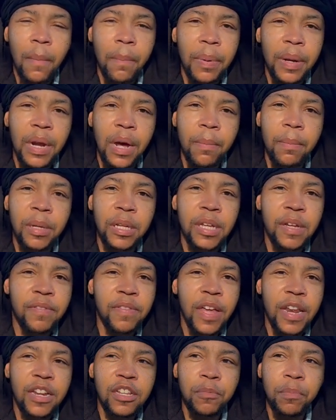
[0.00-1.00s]
But I believe
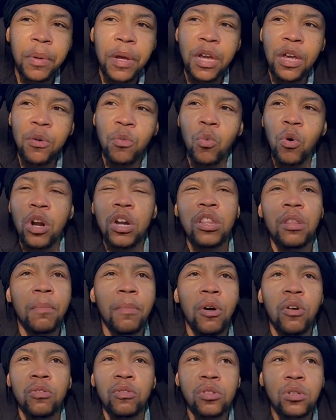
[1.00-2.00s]
that it's been one of the
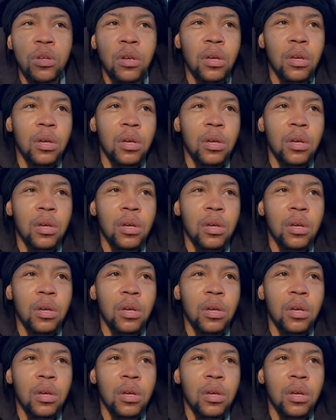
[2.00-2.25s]
most